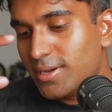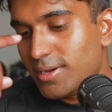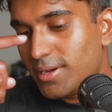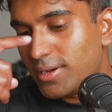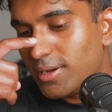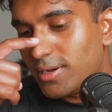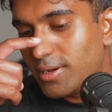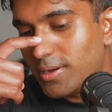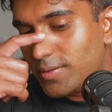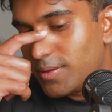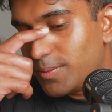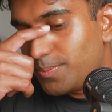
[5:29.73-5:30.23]

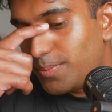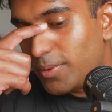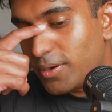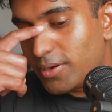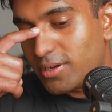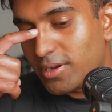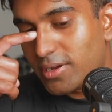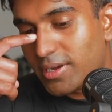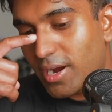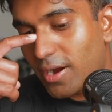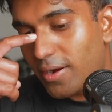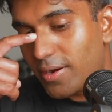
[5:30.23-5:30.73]
The
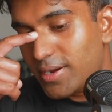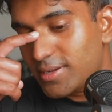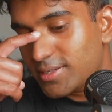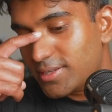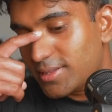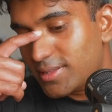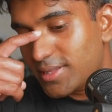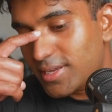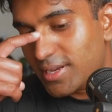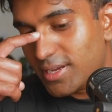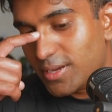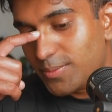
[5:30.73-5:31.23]
bucket carries, I
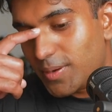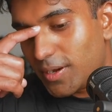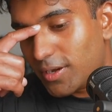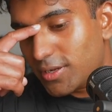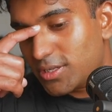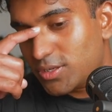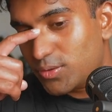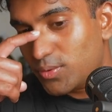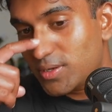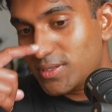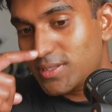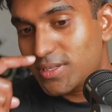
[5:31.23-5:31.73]
think, about
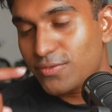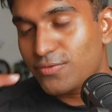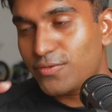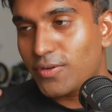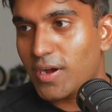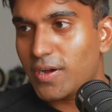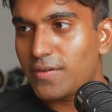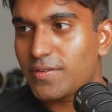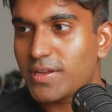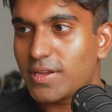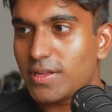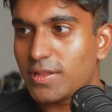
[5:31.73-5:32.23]

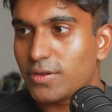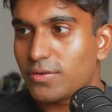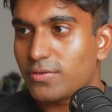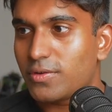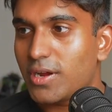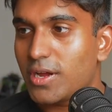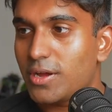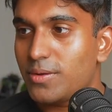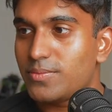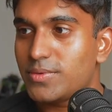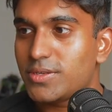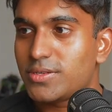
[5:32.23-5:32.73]
25
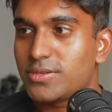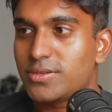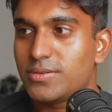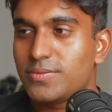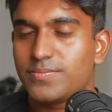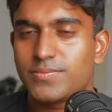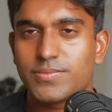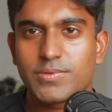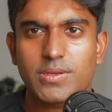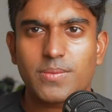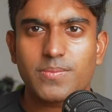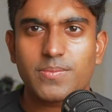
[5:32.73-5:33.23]
kilograms,
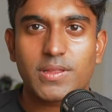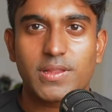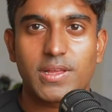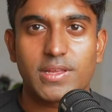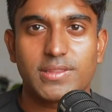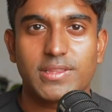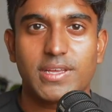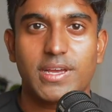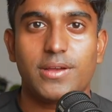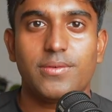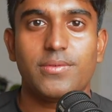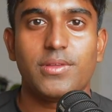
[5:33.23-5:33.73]
something like
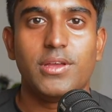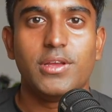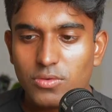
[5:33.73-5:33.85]
that.